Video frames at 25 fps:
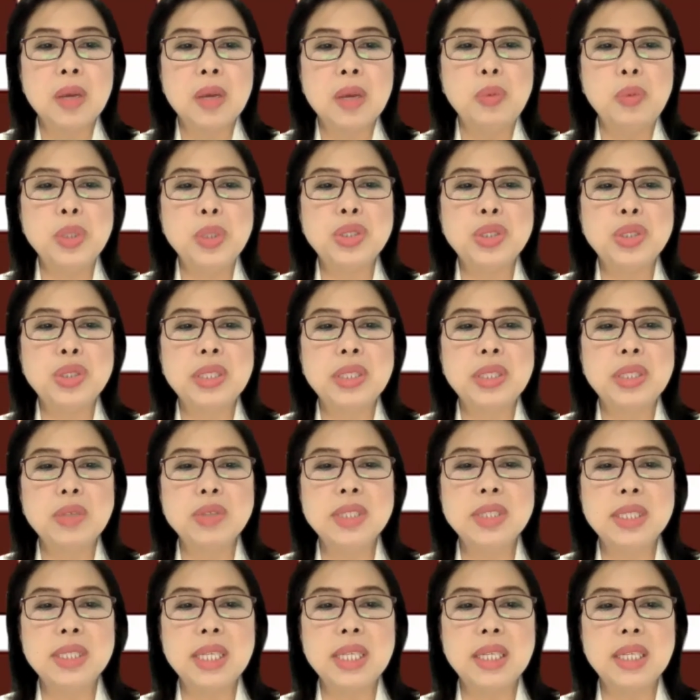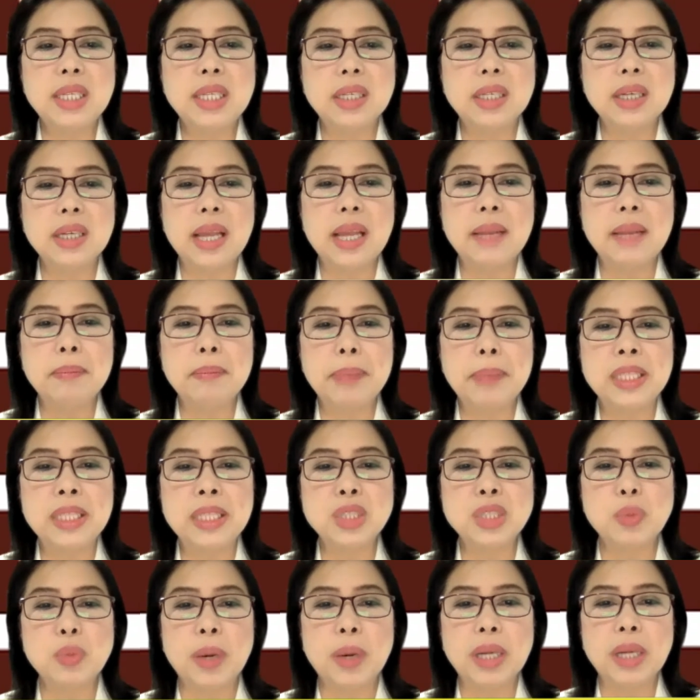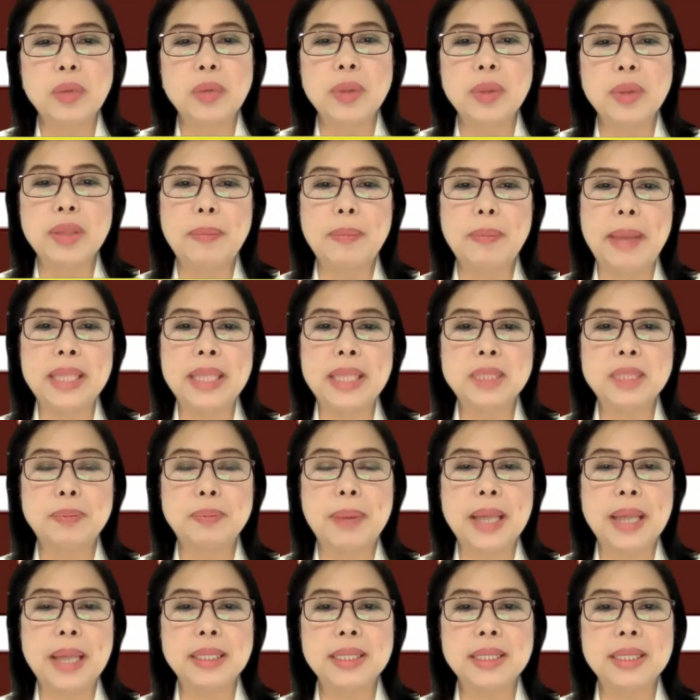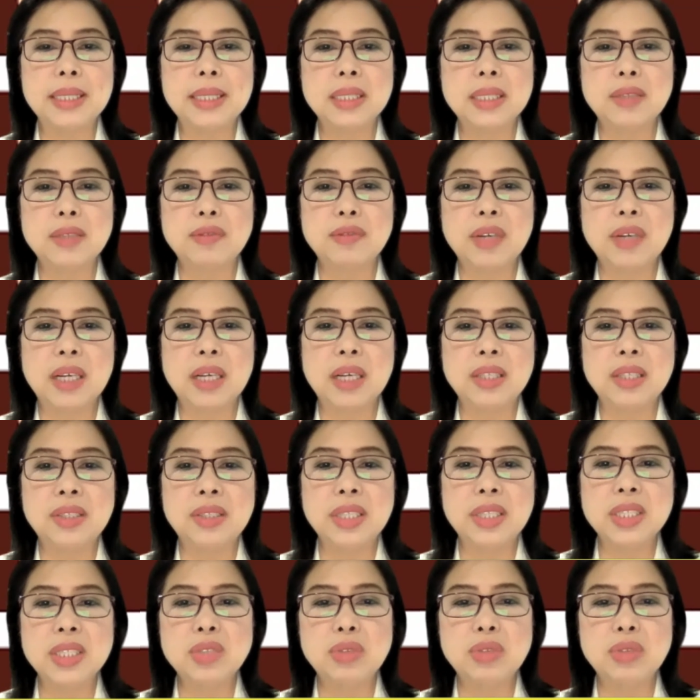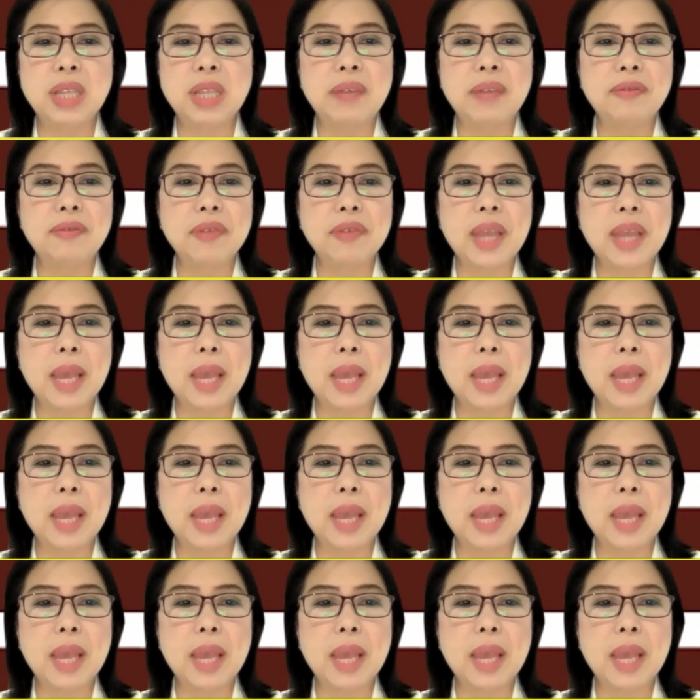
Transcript: We should consider and benchmark with the best practices of countries who have